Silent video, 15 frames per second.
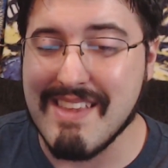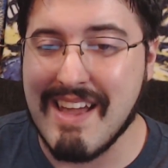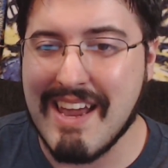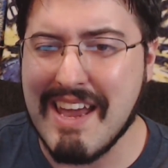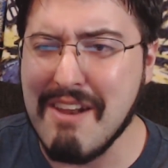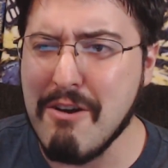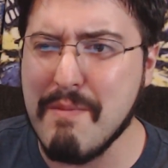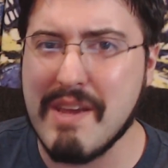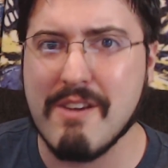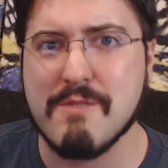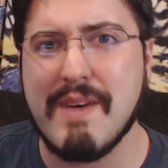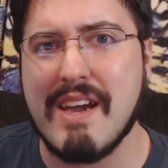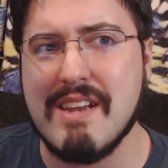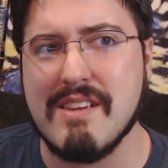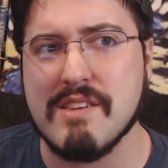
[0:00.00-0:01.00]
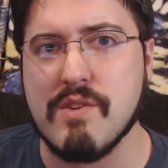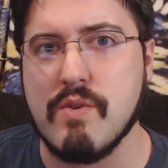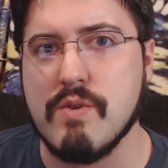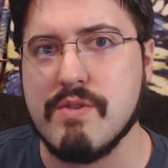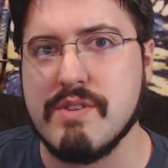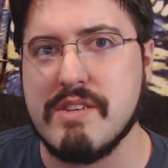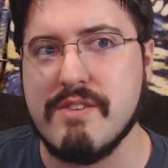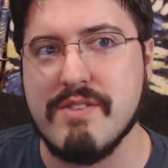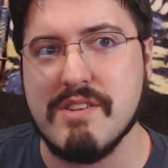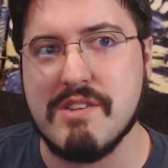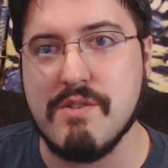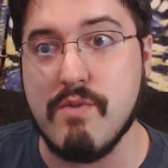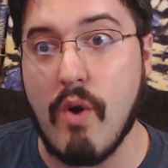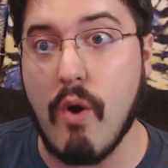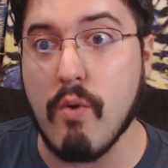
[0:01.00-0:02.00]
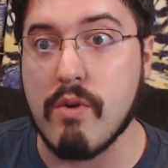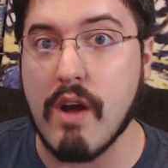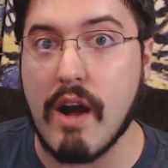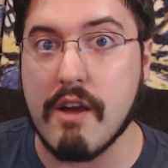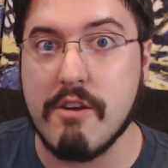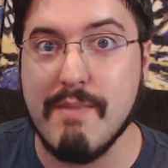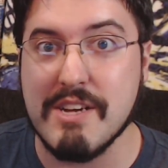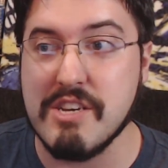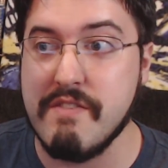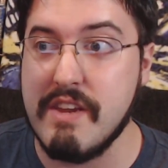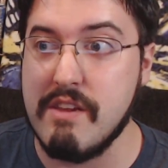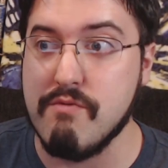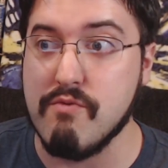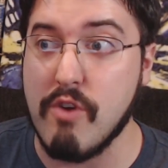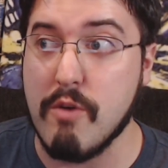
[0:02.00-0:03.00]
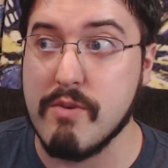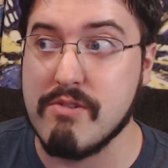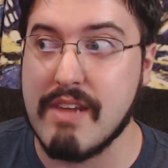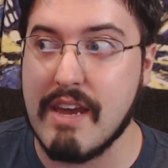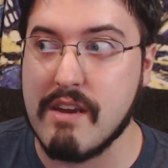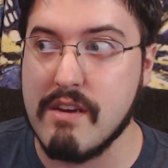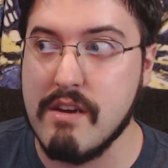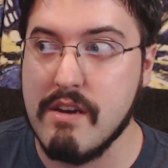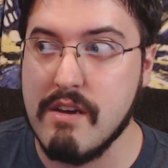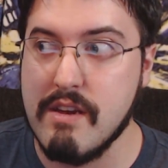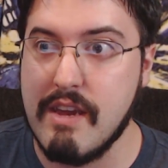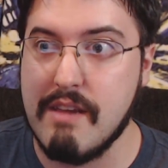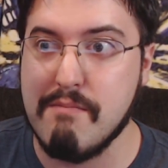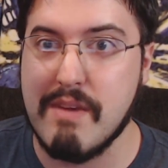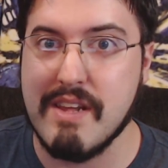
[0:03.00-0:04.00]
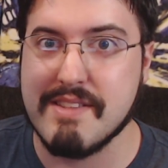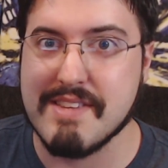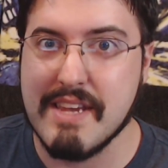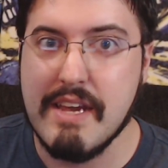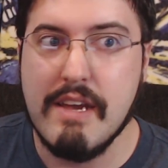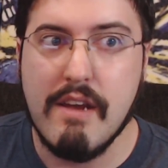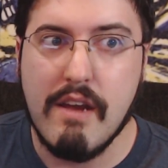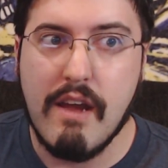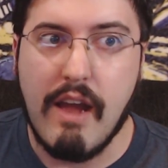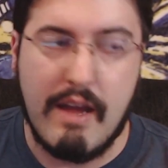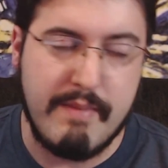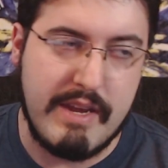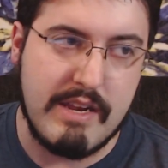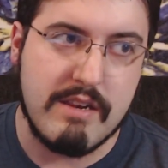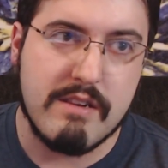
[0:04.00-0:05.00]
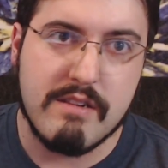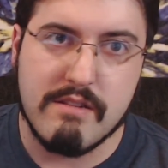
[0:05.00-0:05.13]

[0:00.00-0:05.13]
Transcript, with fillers: I kind of hope he goes back and does older series too. Oh god, can you imagine if he did Robotech in minutes? I mean,